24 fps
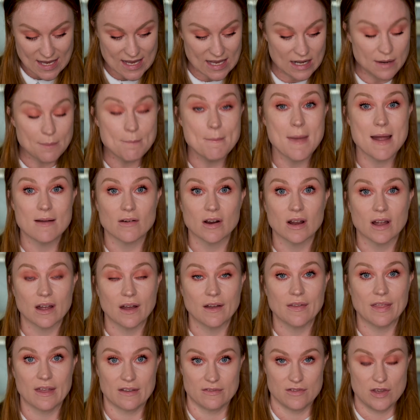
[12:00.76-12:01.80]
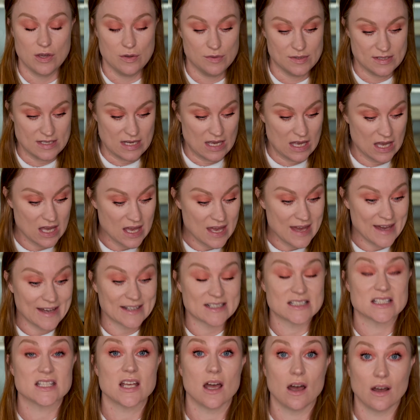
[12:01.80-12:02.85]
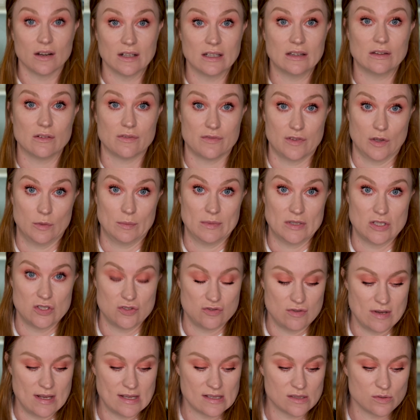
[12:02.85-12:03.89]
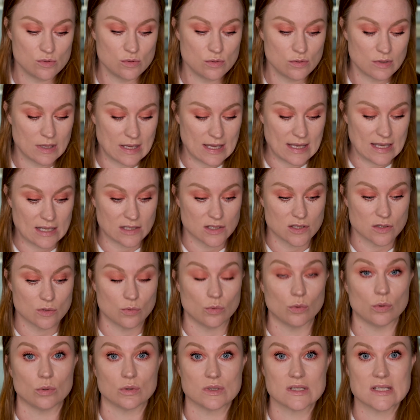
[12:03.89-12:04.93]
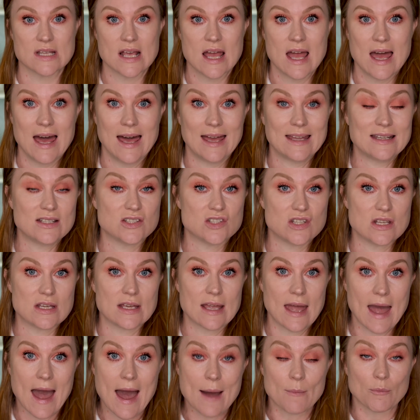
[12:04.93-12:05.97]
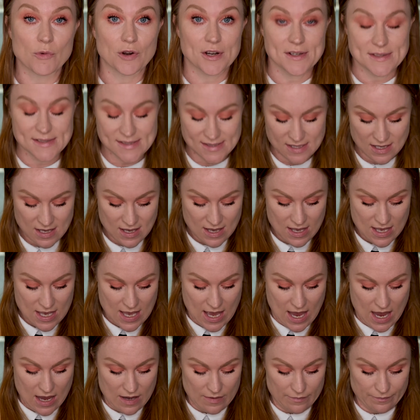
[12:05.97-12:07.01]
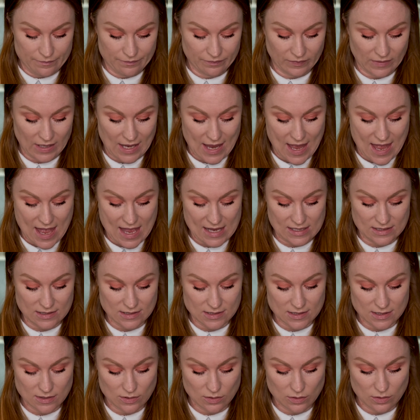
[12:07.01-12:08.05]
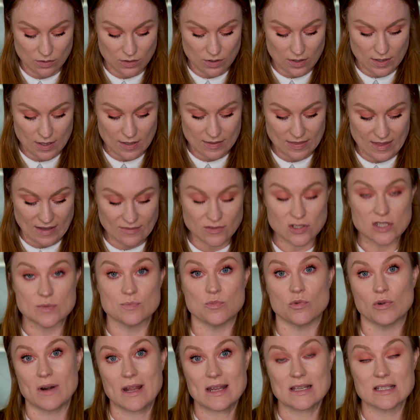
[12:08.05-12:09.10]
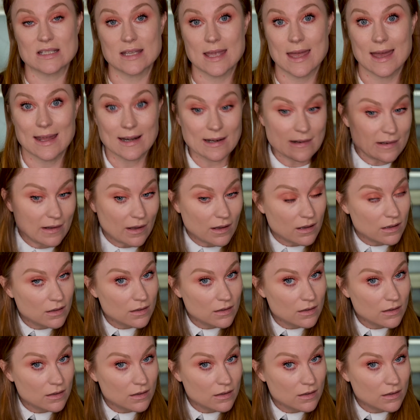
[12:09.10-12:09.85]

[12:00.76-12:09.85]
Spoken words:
in America they've used it a ton in the film industry. It's all geared towards HD cameras, and they just brought it into Canada